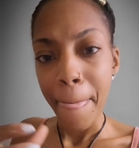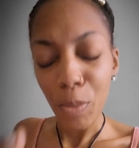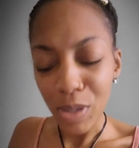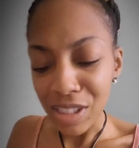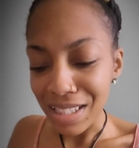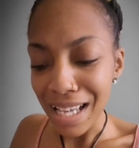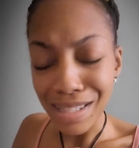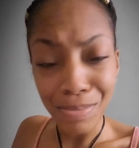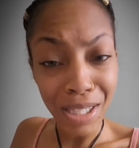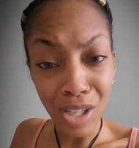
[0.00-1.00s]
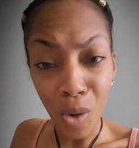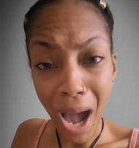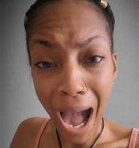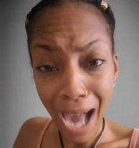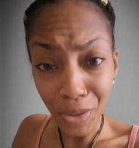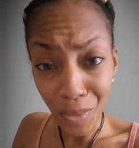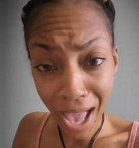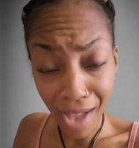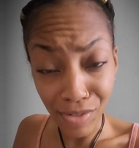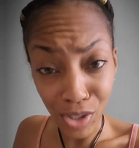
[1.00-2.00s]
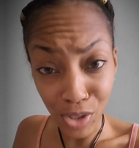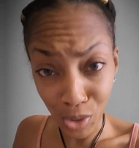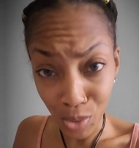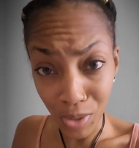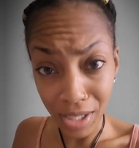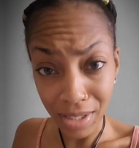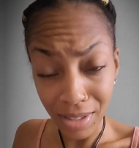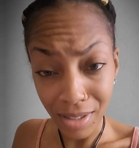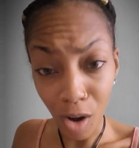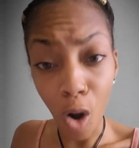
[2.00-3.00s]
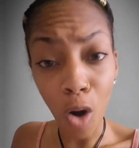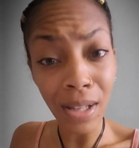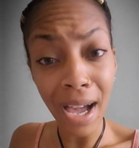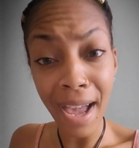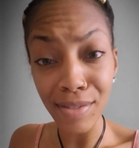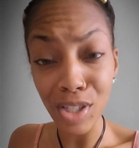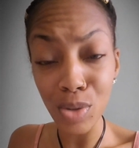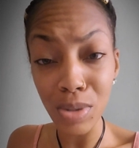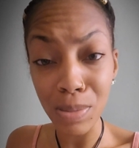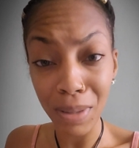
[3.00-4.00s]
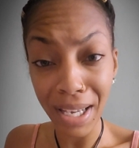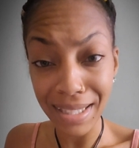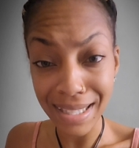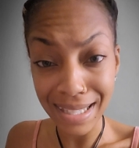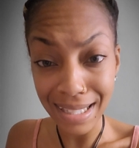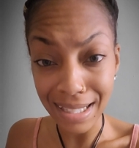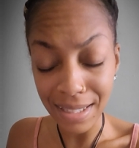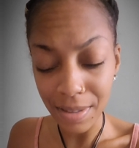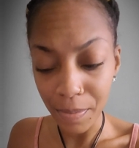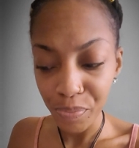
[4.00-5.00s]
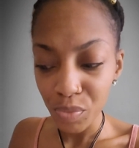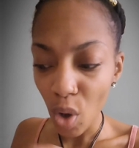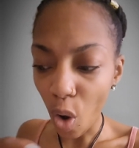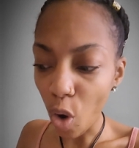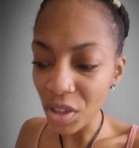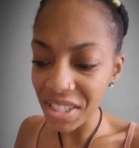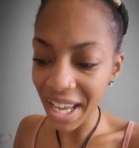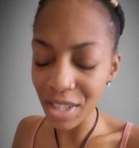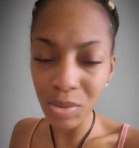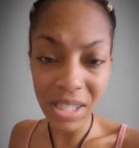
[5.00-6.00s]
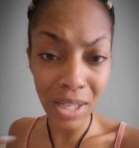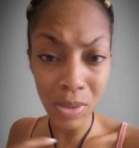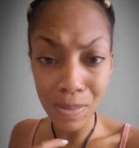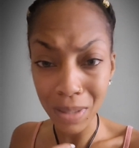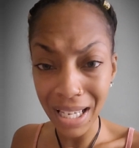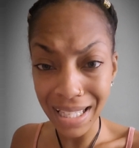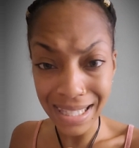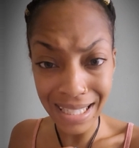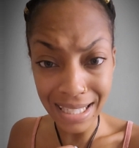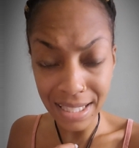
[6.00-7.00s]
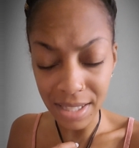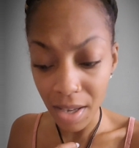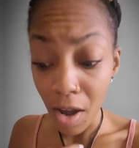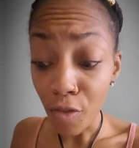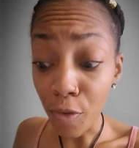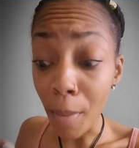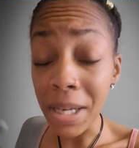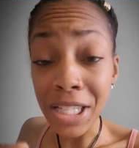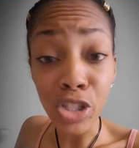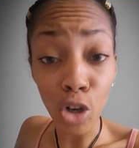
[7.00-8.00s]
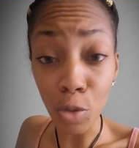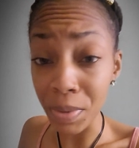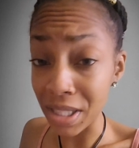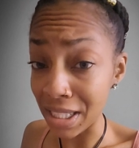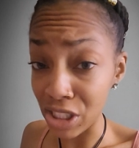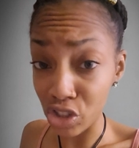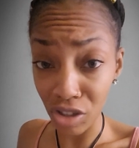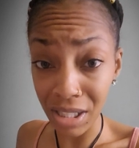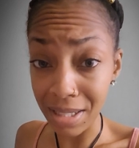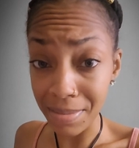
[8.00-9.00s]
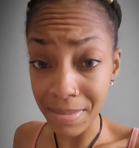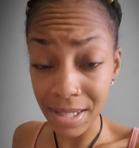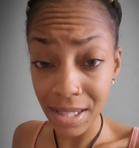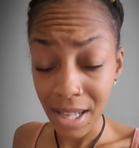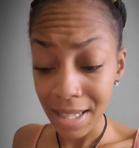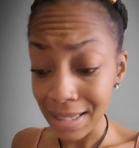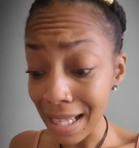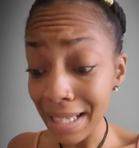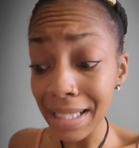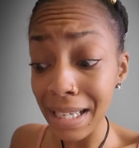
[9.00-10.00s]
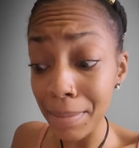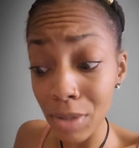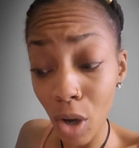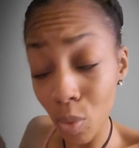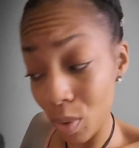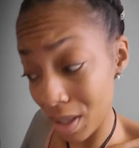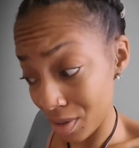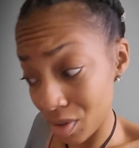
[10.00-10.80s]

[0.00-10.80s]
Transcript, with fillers: Which lets me know I don't have to do it. All I have to do is plant the seed. All Daniel did was plant seeds from interpreting dreams, letting him know